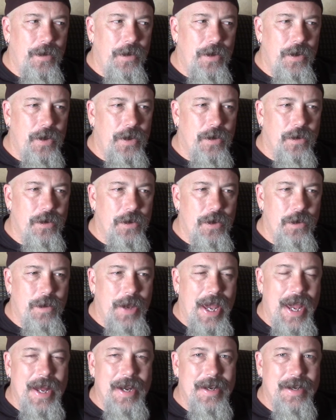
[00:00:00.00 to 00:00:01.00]
you
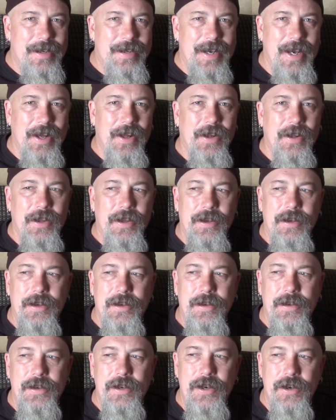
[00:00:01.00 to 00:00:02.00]
can't tell,
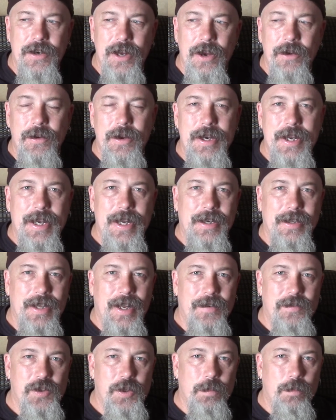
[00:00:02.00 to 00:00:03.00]
you're not going to get a
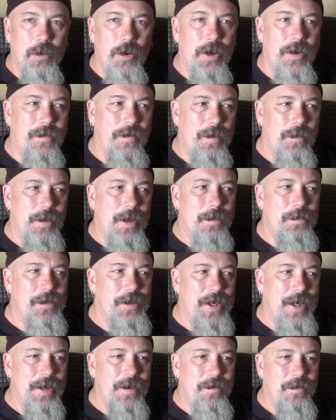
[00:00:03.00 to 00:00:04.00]
lot of support from them
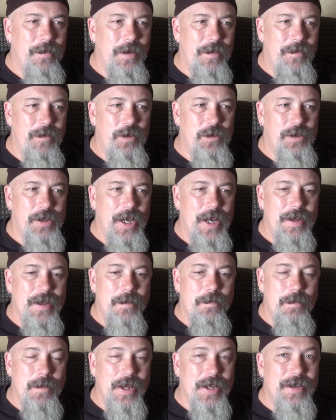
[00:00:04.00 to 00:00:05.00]
if you say
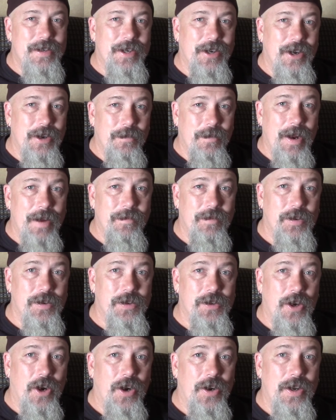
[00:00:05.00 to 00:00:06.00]
that military
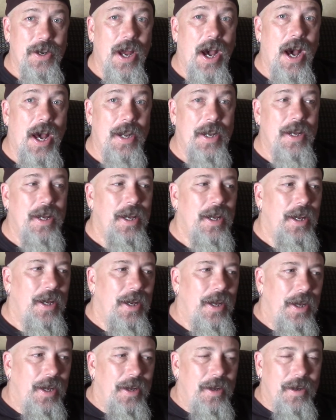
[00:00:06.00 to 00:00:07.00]
rifles are not
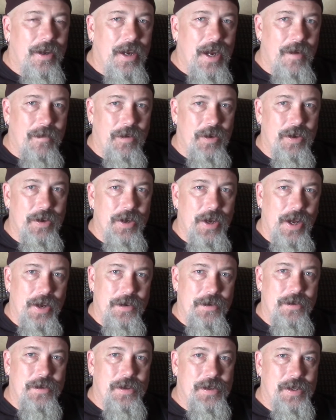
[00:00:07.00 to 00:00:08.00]
covered
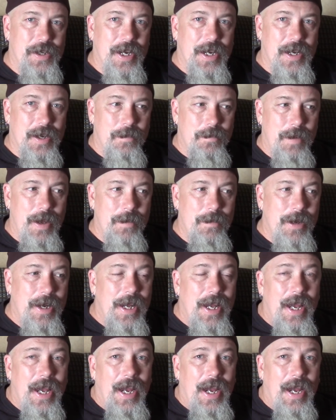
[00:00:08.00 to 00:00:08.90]
under the Second Amendment.